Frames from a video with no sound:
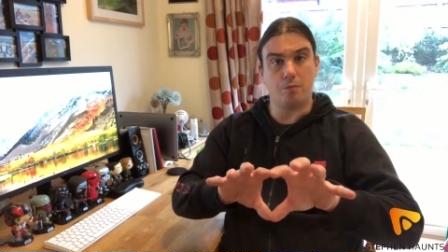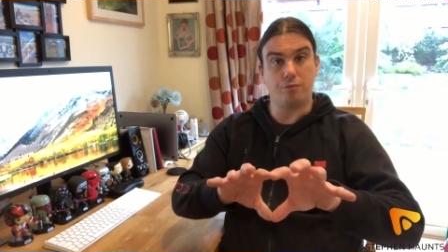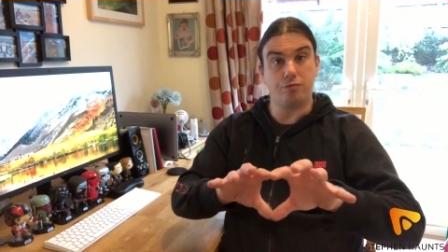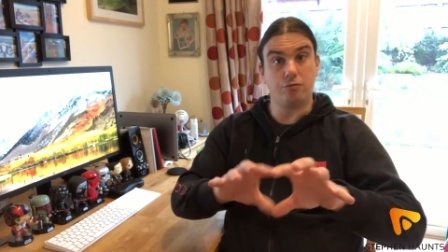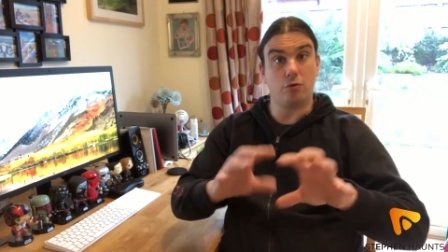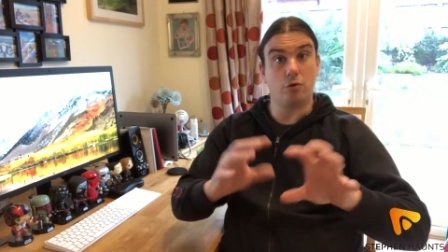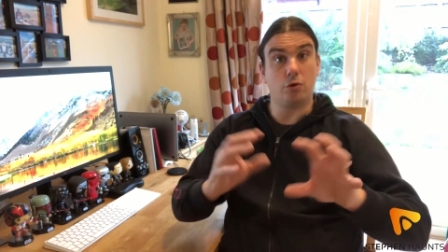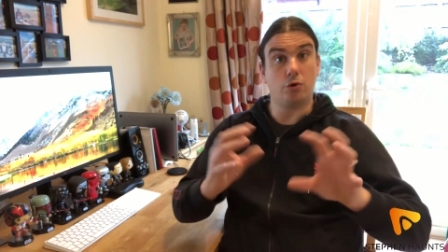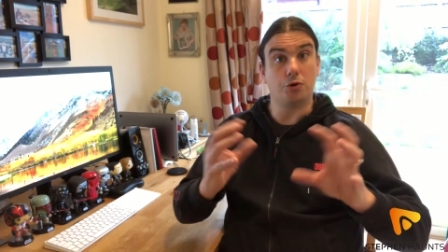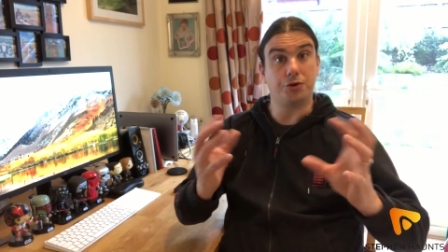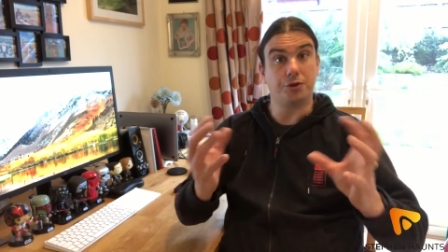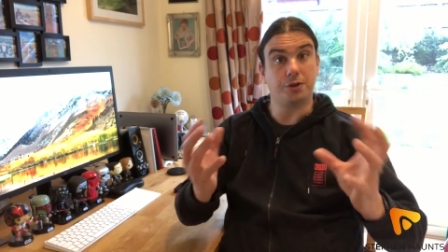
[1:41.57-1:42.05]

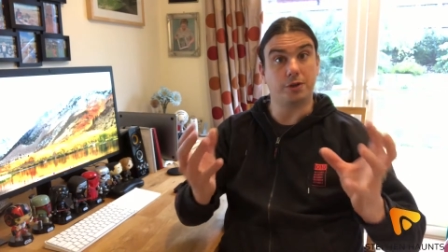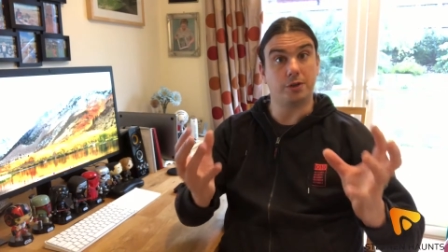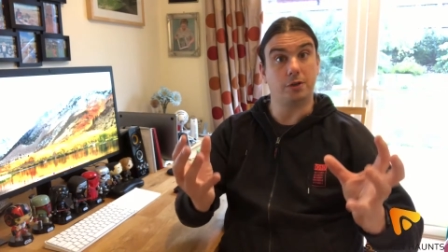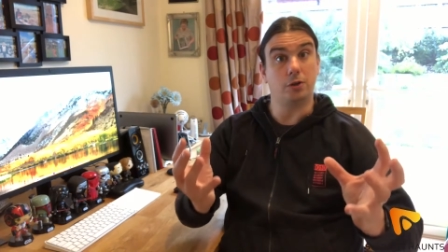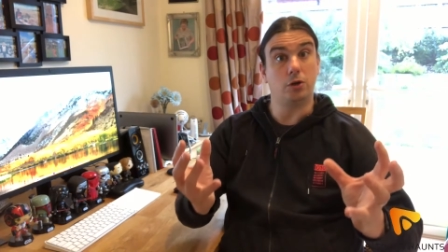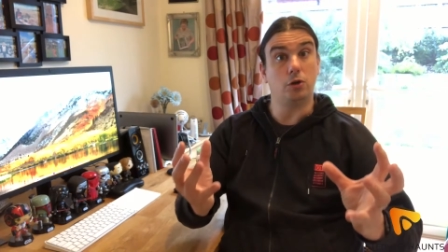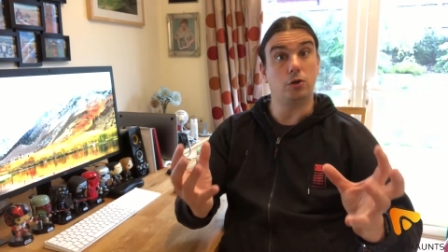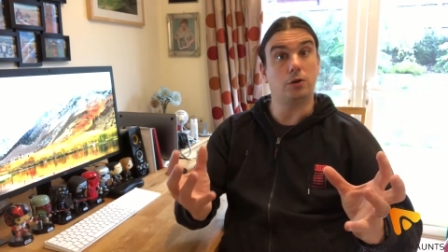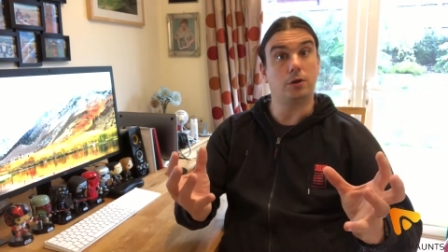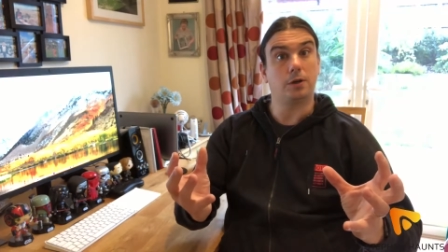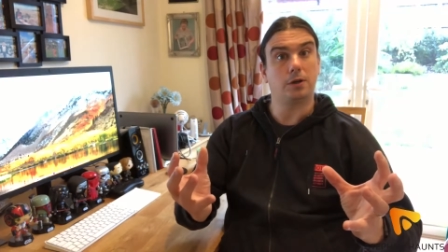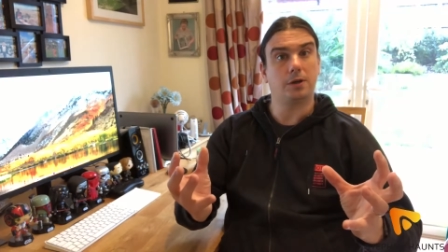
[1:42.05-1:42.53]
broader
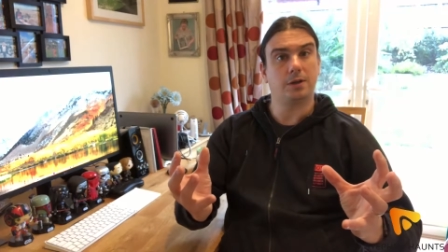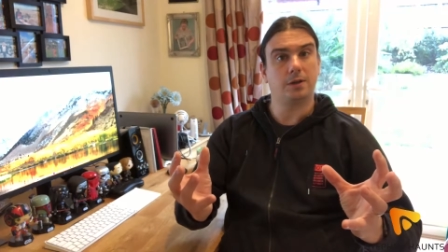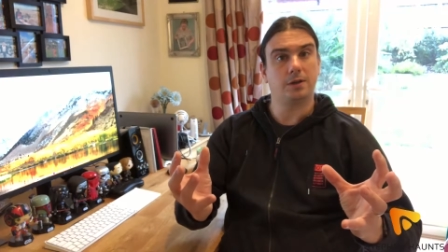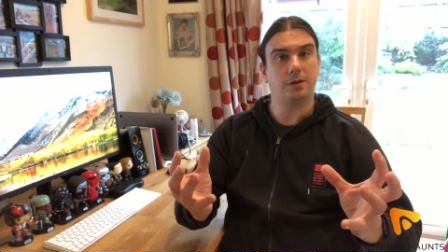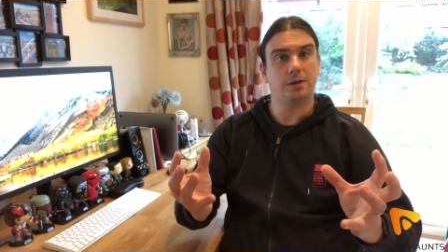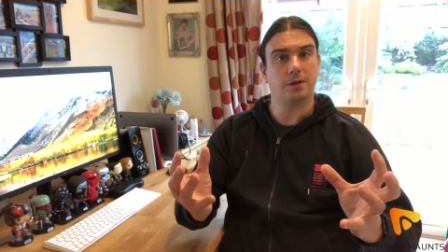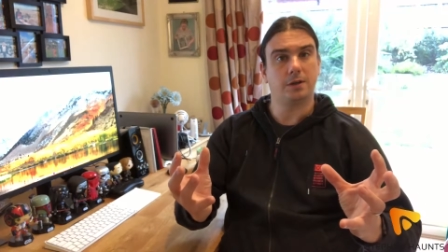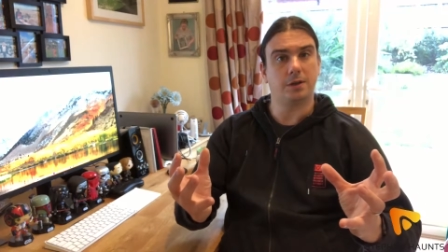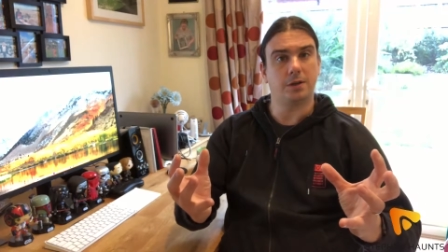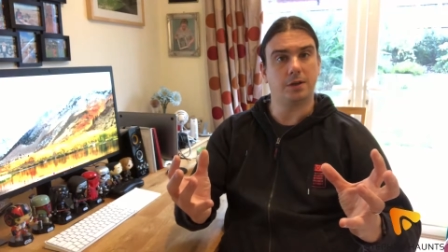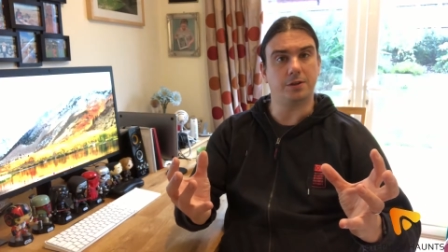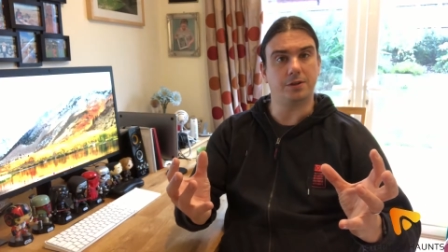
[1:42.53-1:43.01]
look
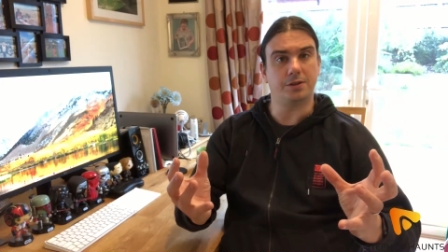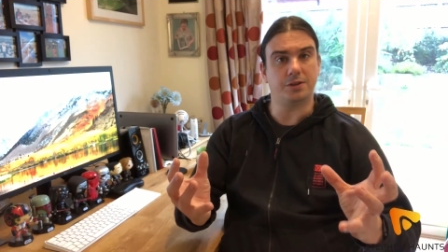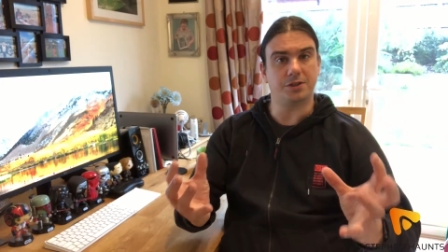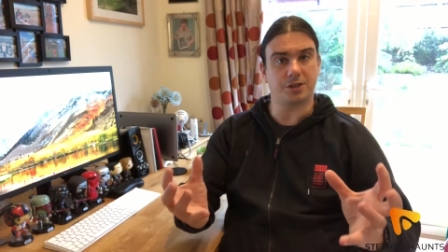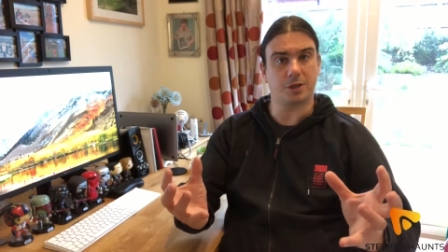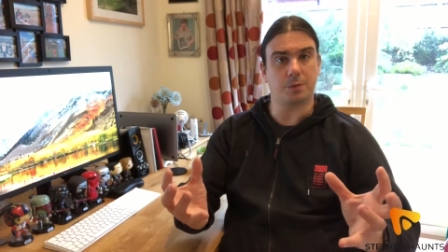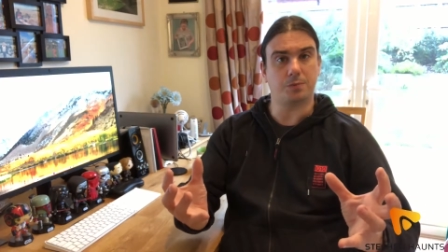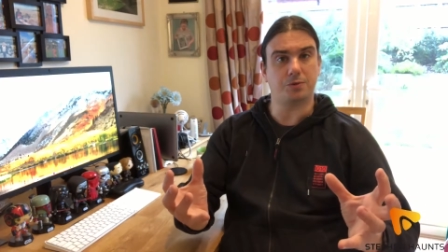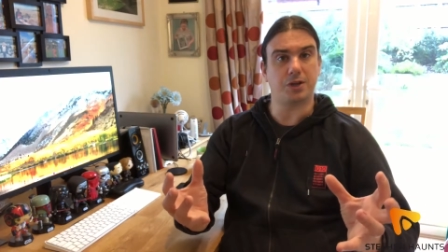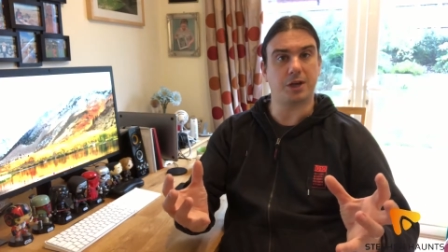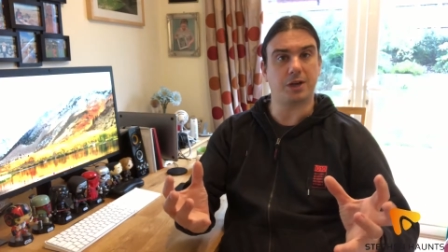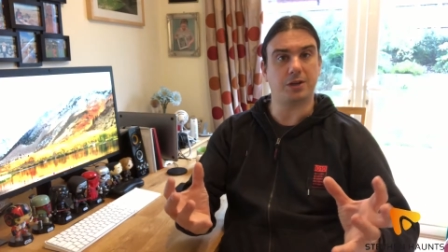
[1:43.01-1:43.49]
at the
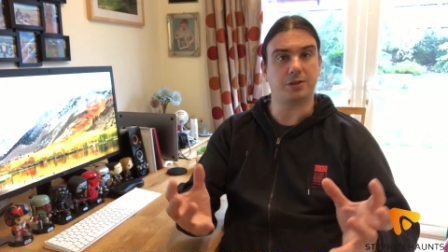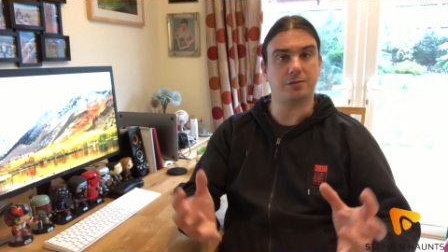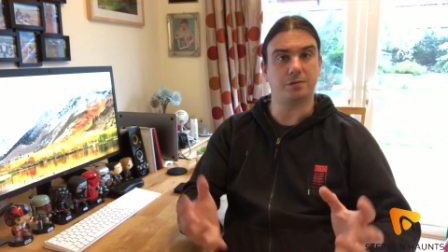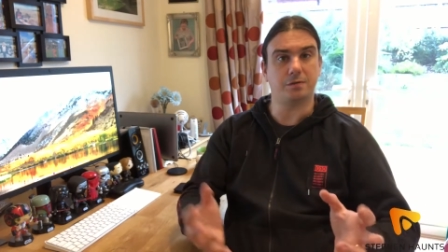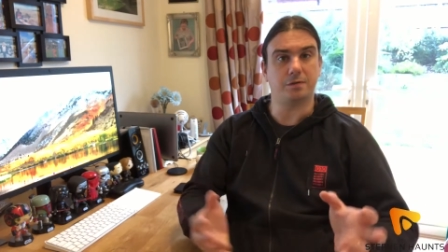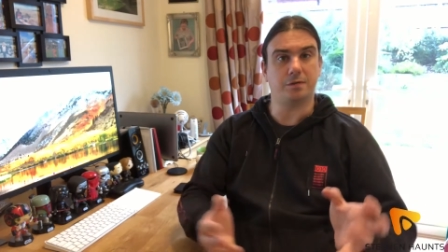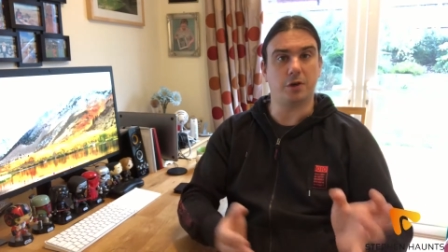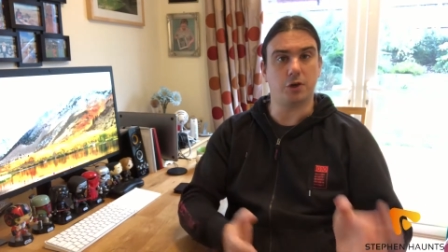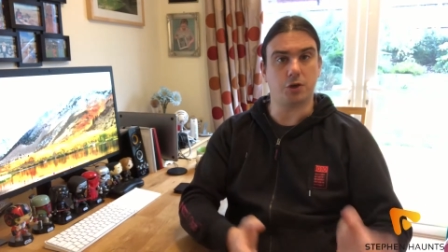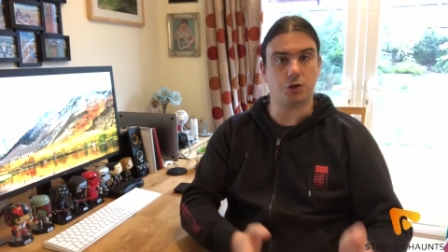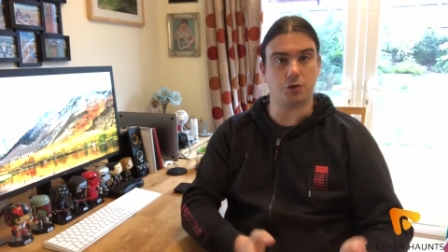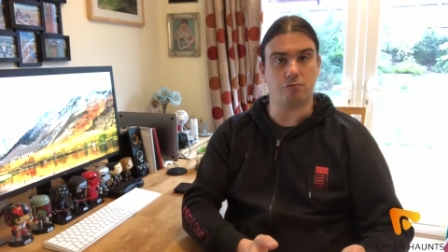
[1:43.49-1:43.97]
subjects of
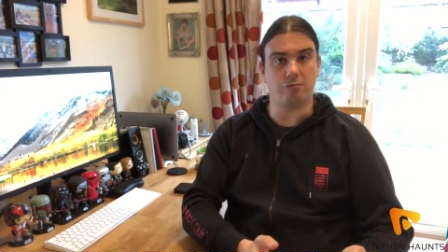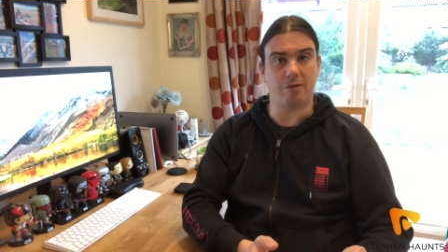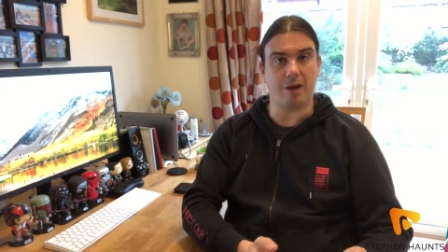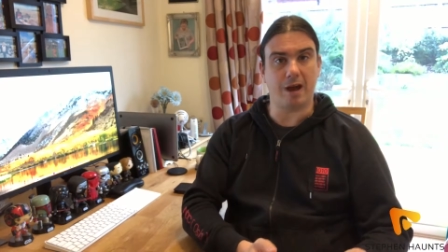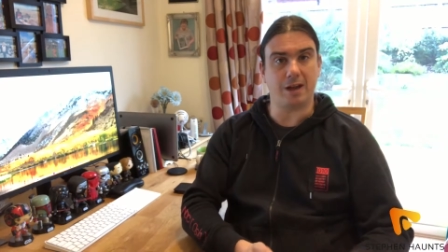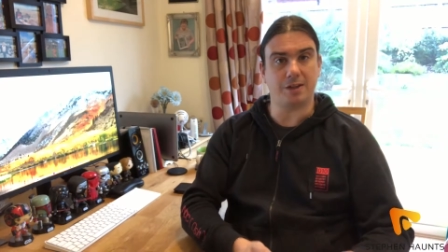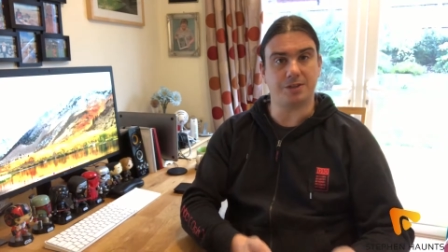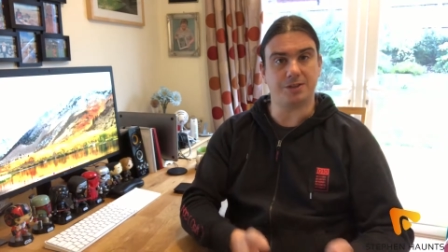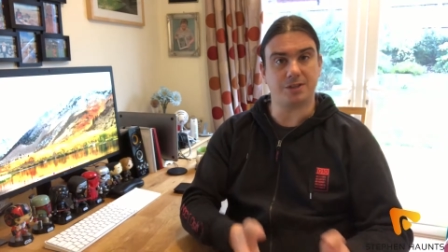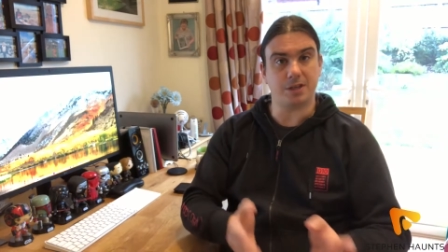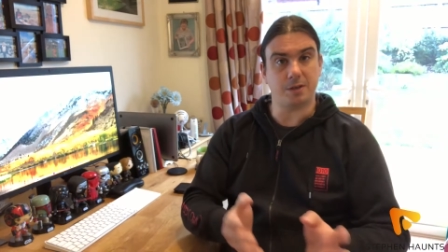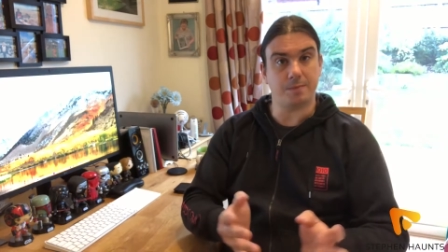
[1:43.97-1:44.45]
virtual
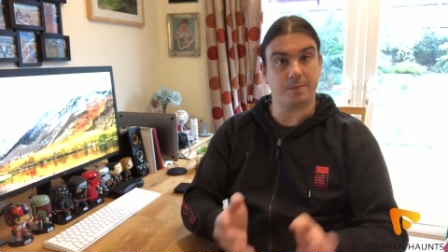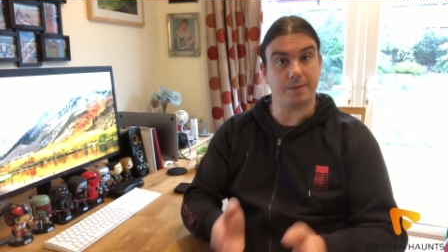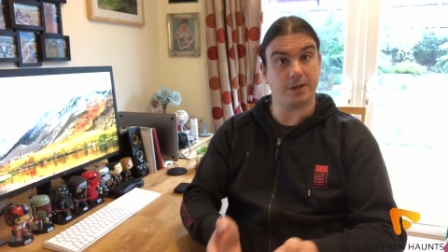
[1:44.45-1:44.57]
reality,